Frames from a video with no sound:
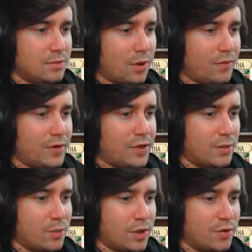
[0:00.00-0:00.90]
Well, I've only
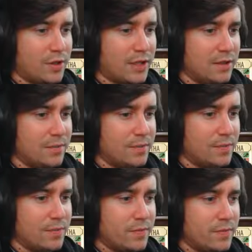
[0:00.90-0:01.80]
got one green.
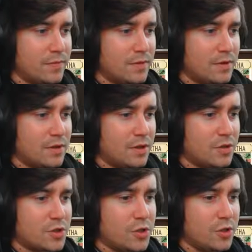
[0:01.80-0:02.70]

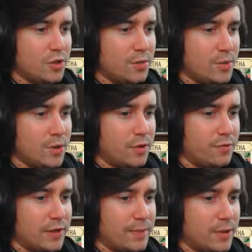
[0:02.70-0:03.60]
I've got two blue,
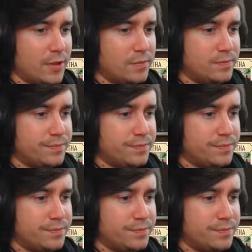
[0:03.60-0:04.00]
three blue.